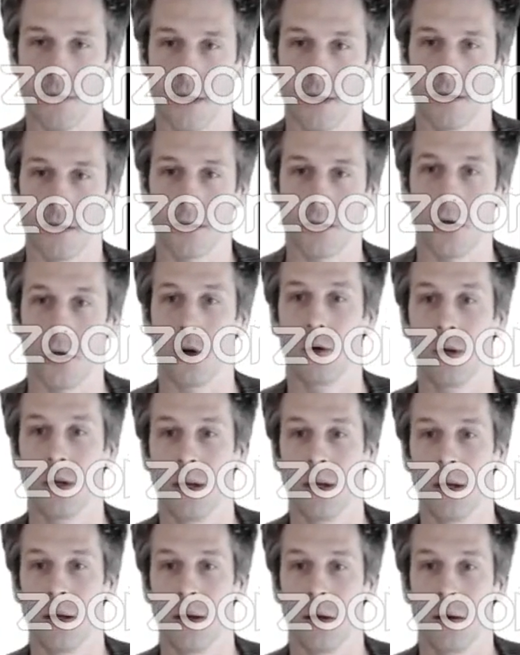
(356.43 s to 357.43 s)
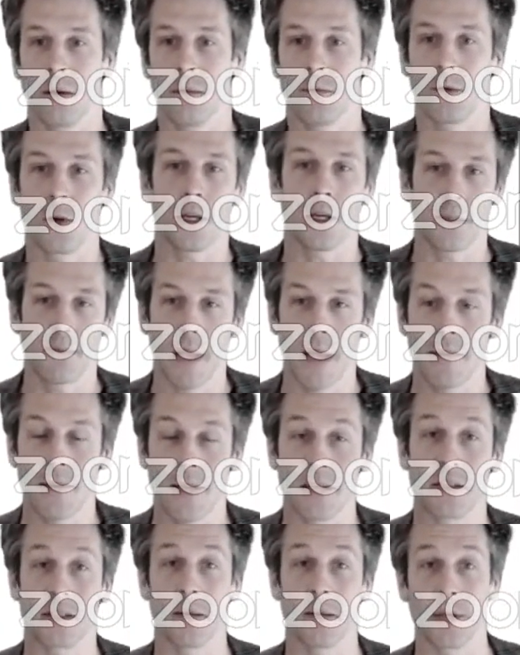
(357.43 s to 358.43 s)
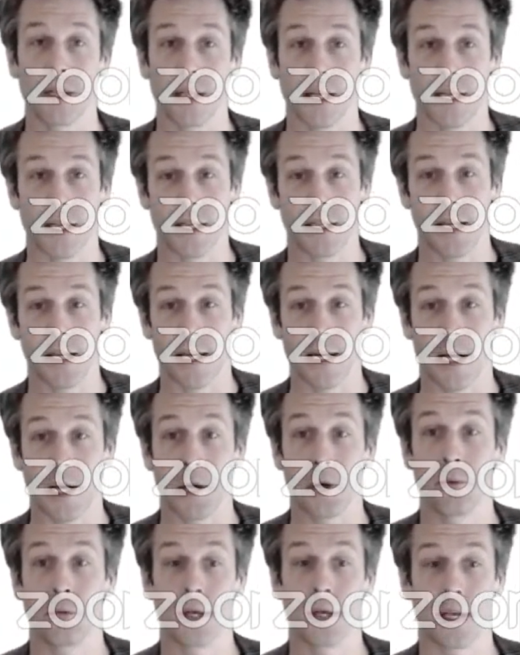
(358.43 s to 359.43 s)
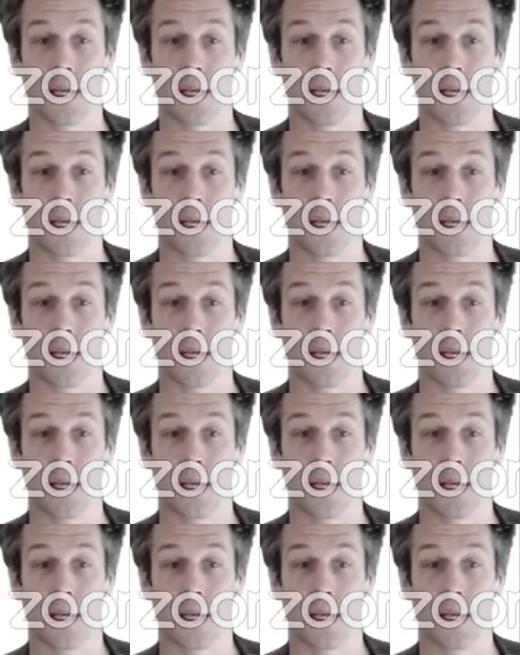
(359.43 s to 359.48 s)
So first, maybe is simulated data. We